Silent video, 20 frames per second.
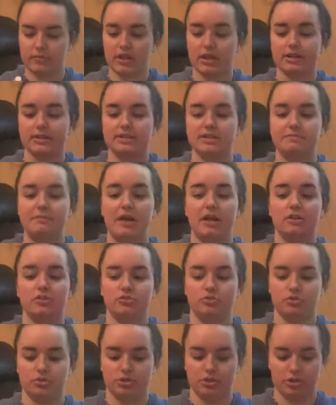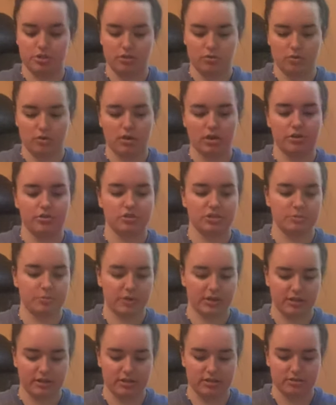And it smells good too. Oh, I just
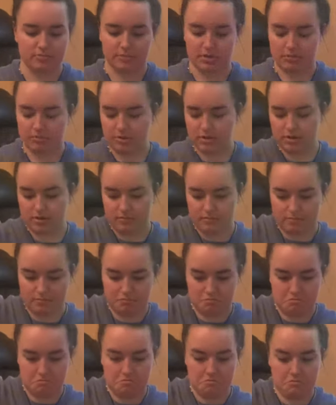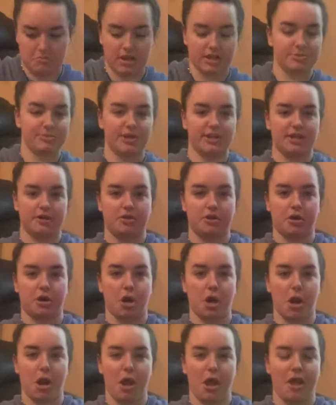sprayed this on me. Well, I'll spray it down here.
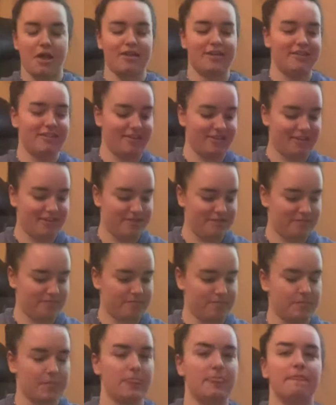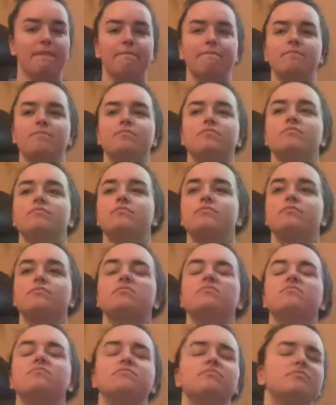
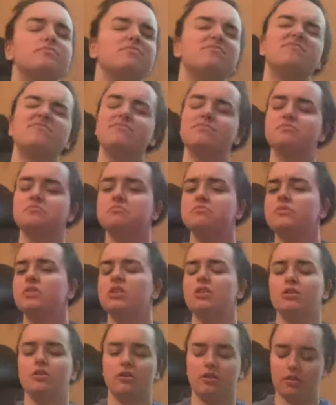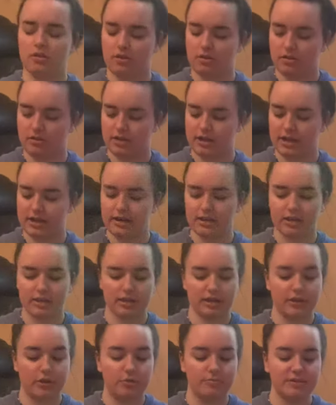Oh, and I,
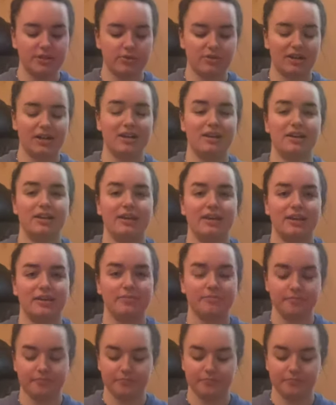it comes out kind of like